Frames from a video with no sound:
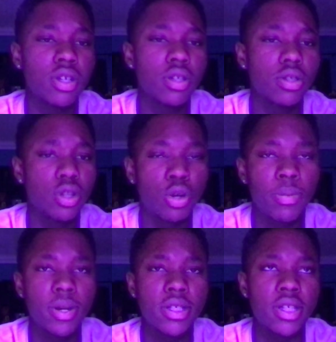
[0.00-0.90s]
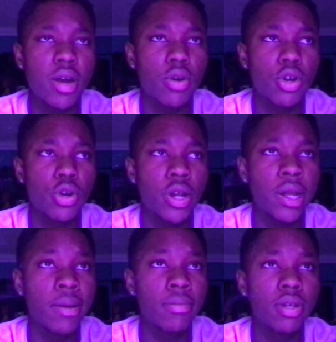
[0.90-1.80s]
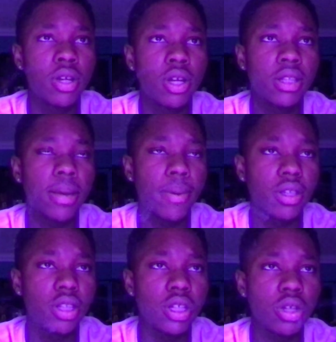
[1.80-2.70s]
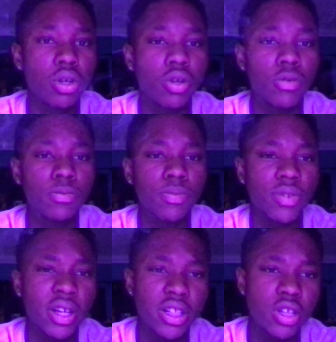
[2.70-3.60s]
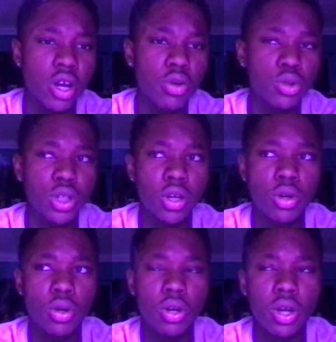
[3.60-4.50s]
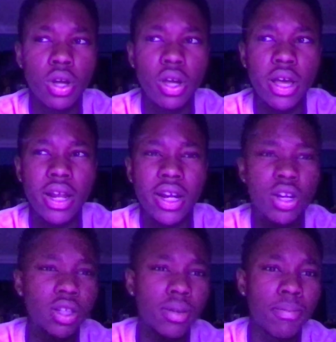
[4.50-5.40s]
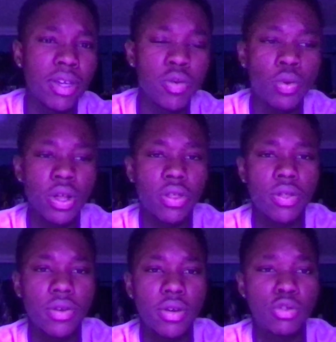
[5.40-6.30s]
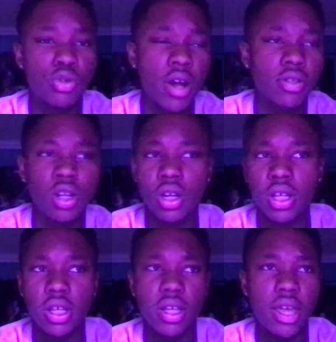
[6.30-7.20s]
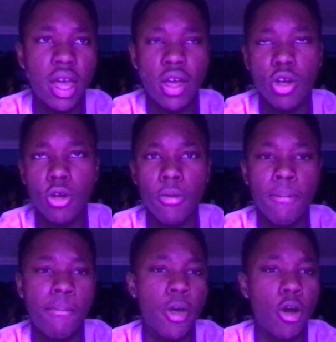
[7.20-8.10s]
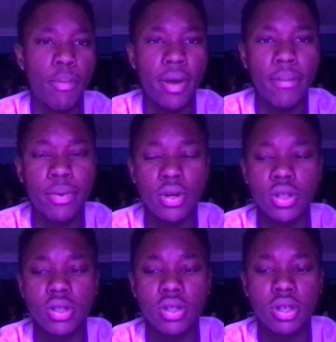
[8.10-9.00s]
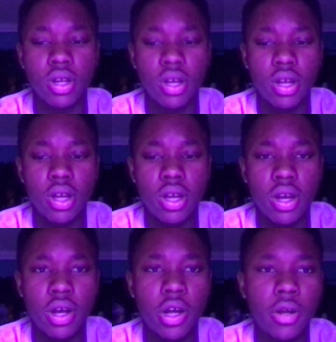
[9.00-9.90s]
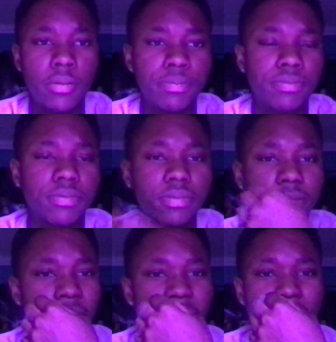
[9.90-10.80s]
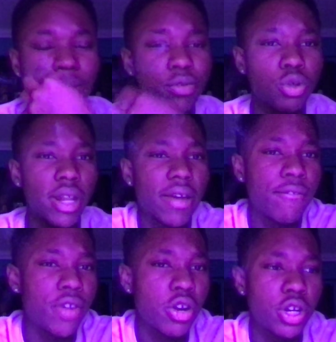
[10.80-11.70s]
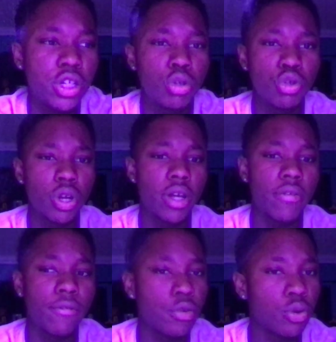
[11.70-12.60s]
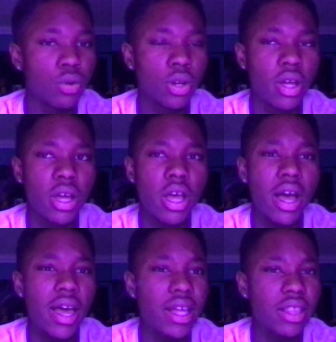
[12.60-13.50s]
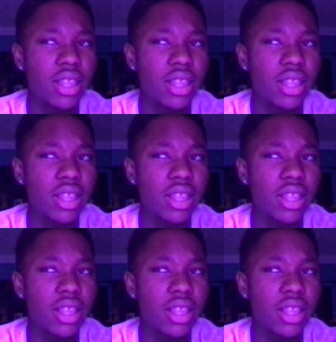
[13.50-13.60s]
a little bit of sour cream, tapatio, and a taco shell. And I cooked the meat with it was ground turkey, kale, bell peppers. Um, yeah, so like very nutrient food. I ate